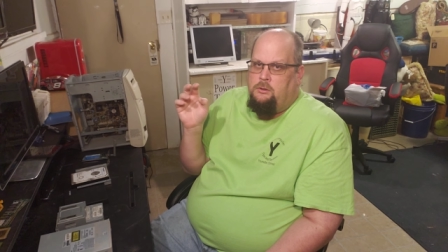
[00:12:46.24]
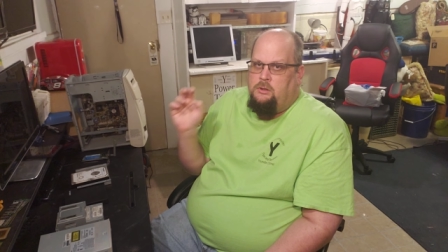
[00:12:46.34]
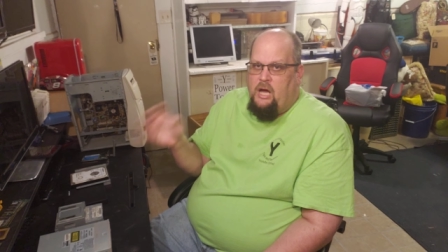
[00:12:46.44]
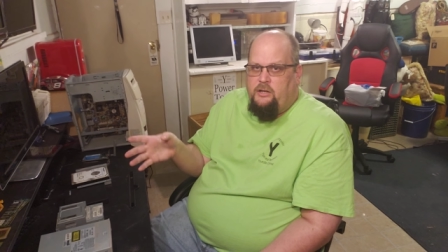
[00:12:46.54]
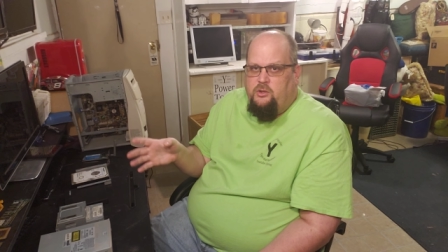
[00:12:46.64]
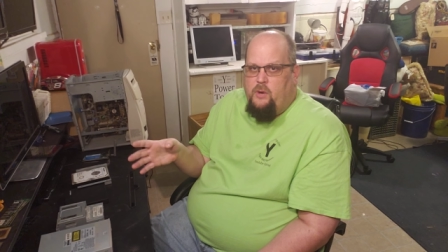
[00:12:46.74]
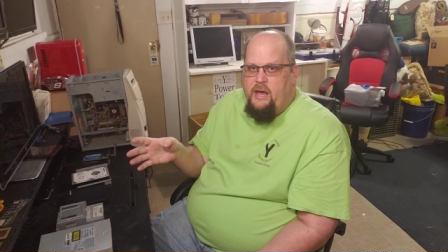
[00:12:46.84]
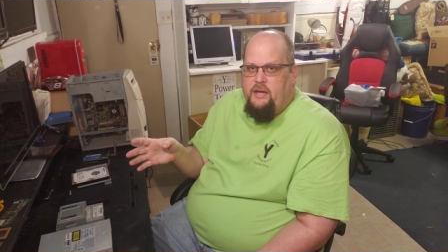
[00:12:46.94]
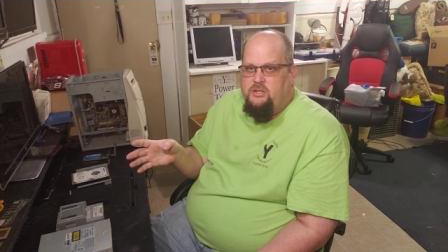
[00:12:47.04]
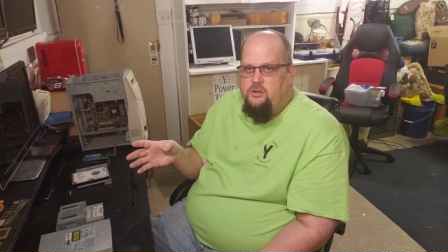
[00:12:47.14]
Locked
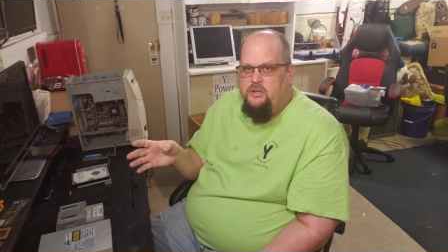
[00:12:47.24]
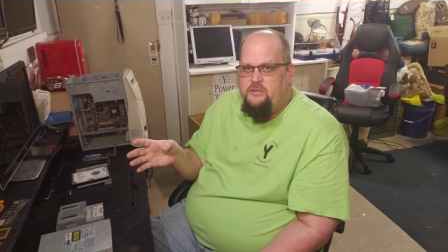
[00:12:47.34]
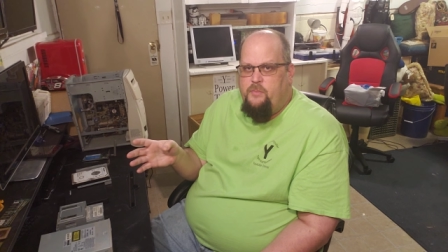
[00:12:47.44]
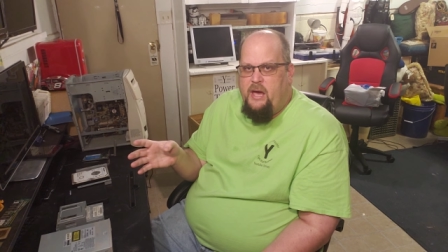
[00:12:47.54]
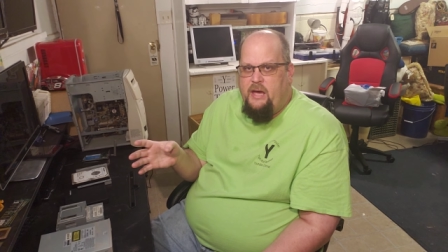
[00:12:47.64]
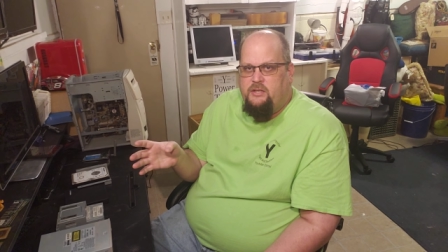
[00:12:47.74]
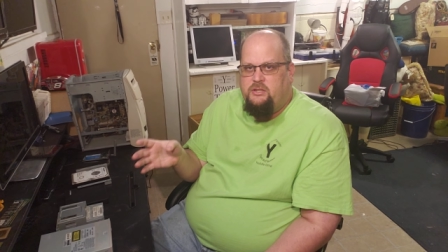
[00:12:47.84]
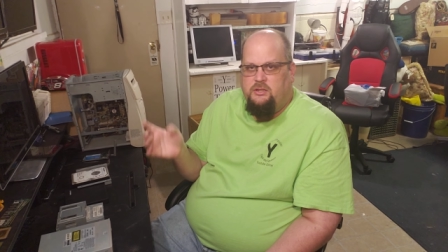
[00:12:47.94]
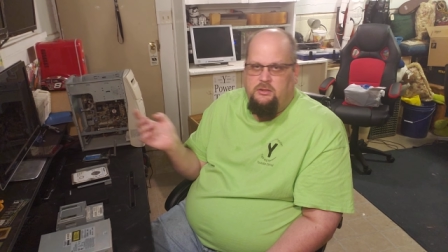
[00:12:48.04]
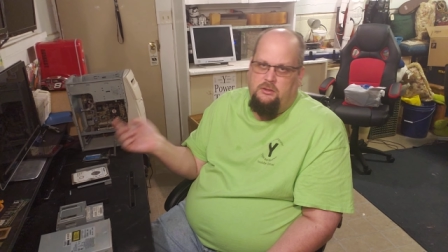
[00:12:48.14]
away is always
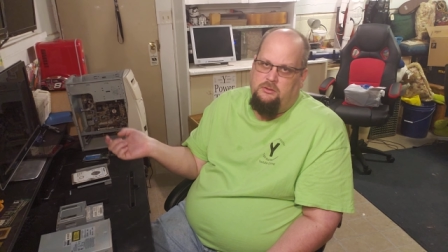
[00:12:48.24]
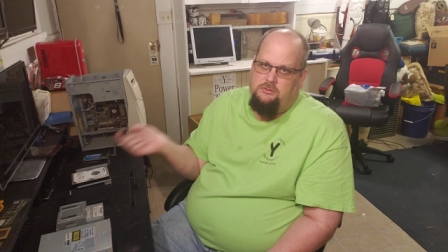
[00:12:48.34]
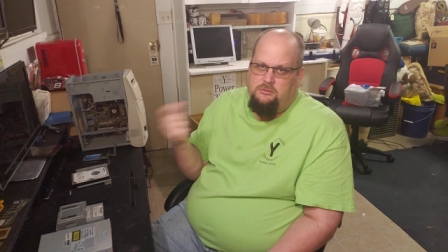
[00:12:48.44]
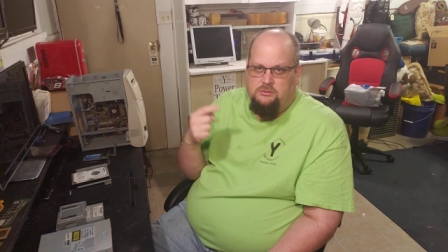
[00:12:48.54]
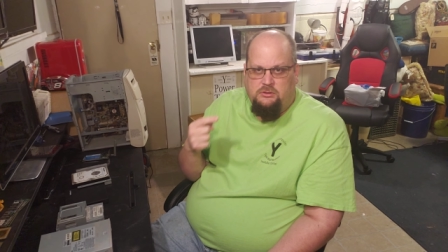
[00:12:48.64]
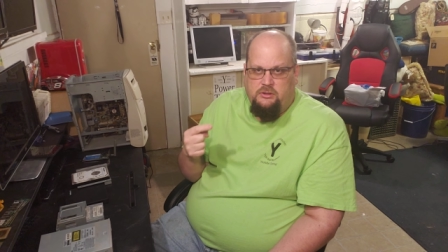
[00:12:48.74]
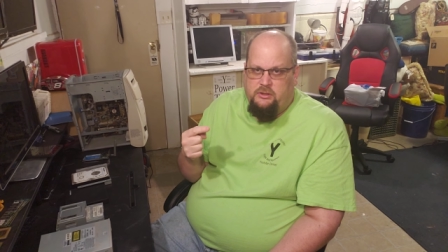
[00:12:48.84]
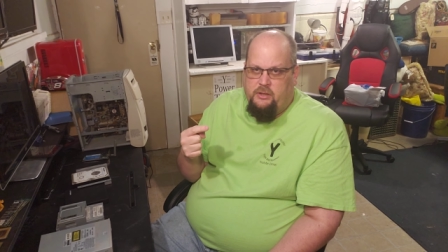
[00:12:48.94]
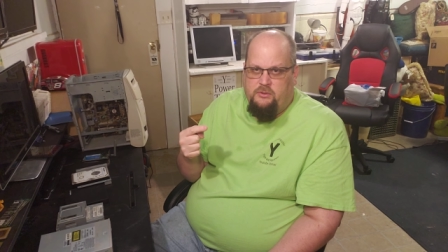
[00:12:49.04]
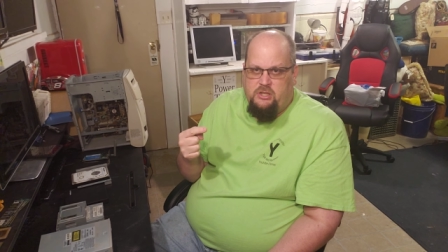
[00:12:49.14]
best.
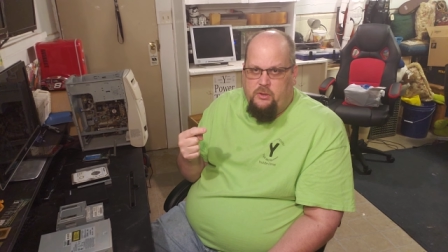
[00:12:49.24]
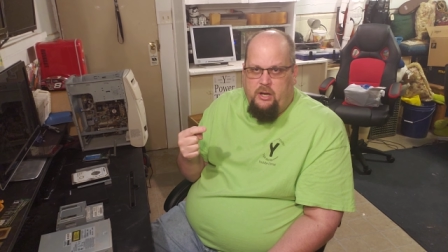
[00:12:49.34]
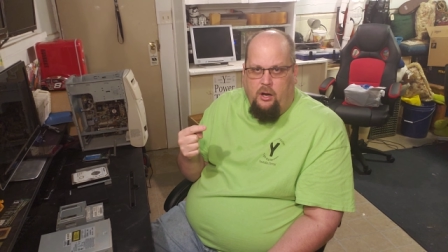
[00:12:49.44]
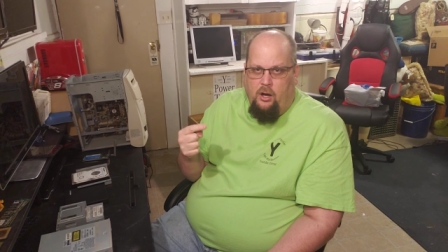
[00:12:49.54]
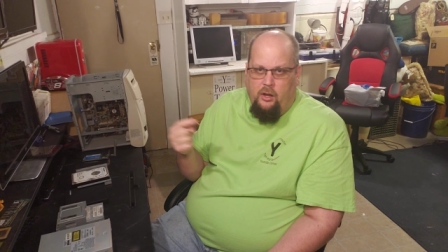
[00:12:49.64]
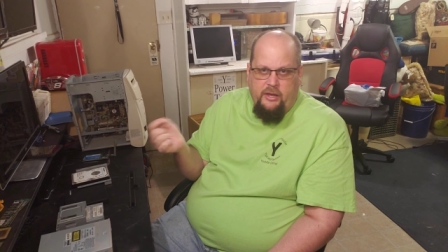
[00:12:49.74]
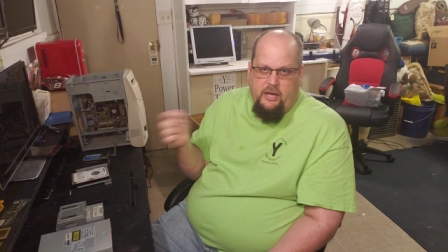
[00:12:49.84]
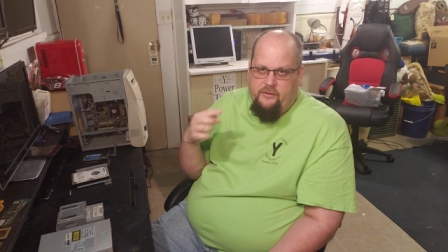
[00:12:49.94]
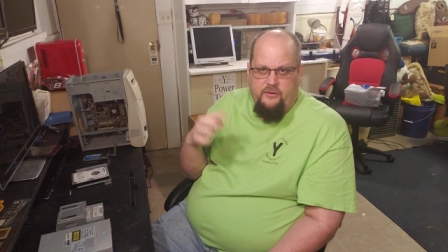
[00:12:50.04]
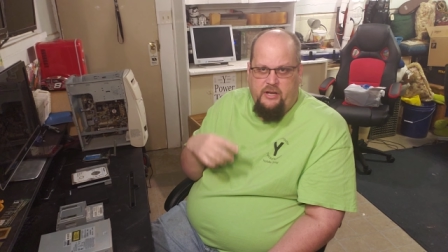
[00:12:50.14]
That was what all the
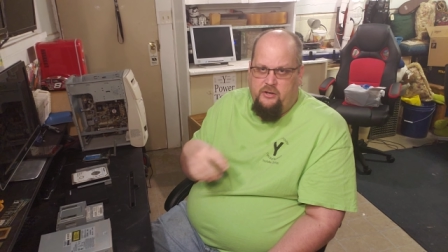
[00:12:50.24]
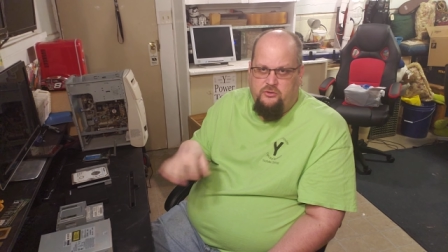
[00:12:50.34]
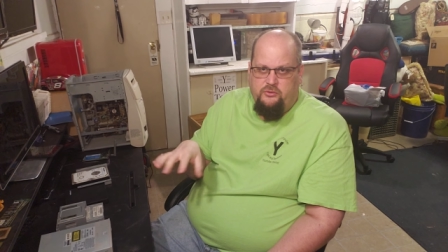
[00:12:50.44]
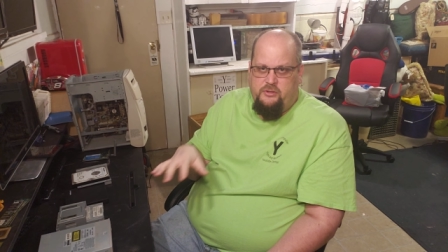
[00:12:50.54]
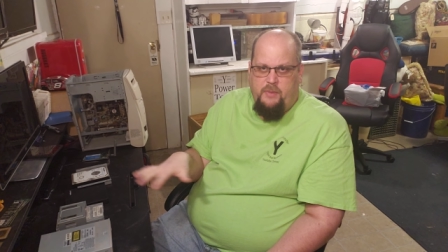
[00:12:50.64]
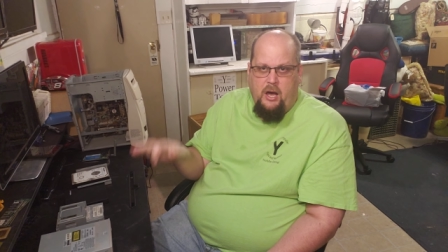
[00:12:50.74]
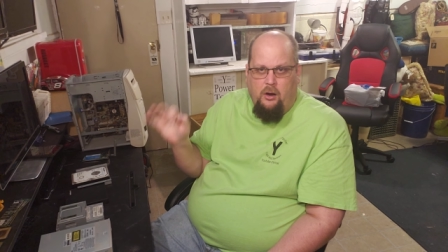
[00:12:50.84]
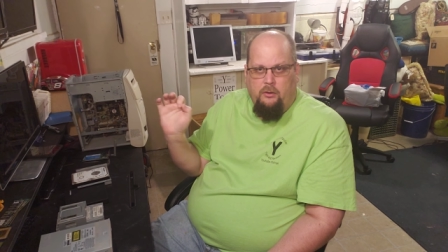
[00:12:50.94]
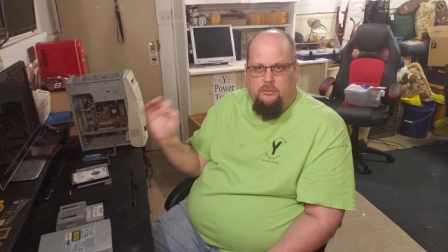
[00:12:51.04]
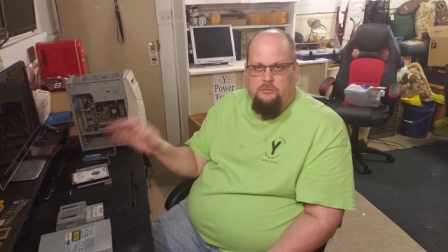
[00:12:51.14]
other videos was about,